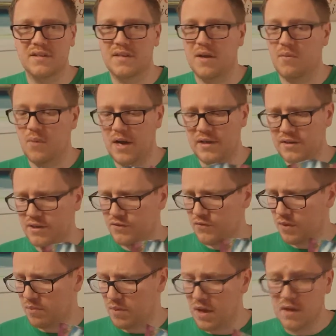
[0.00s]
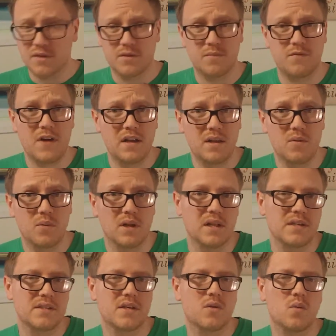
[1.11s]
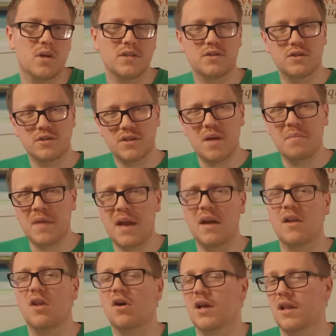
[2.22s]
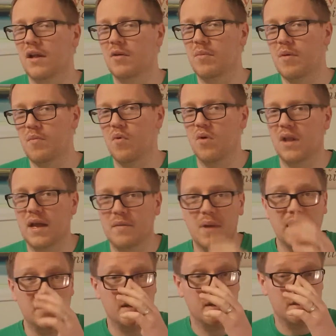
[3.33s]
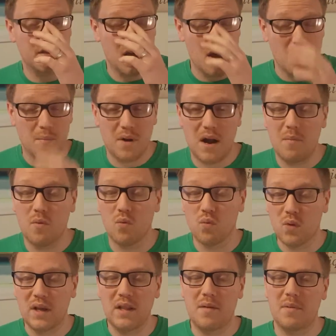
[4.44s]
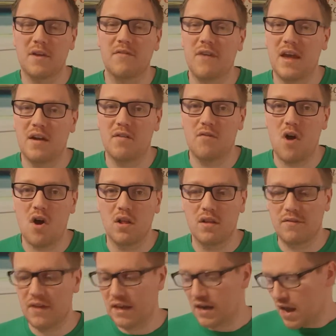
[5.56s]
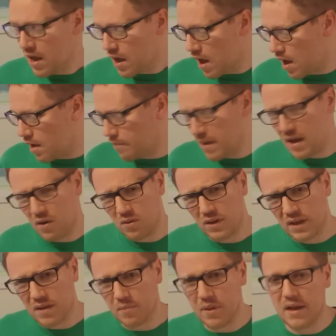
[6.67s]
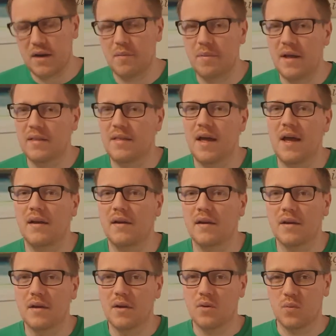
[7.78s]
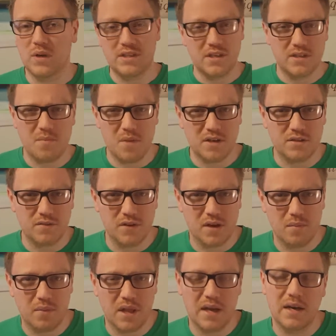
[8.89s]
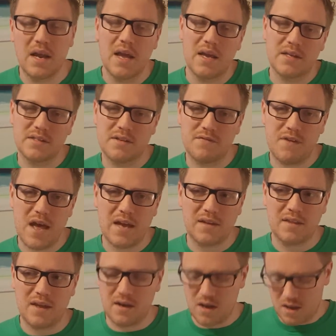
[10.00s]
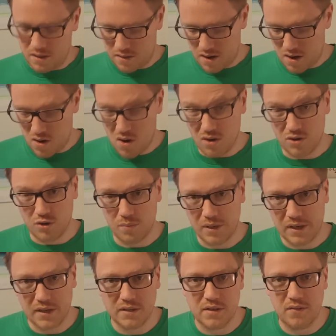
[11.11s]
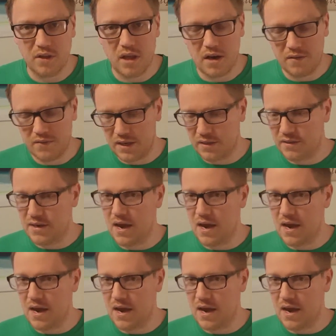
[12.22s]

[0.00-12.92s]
It ranges from some fairly realistic ones to some that look a little bit more like paintings, but I'm a really big fan of all of it. My only complaint about that, which isn't much of a complaint, is the fact that there are duplicates of a lot of these.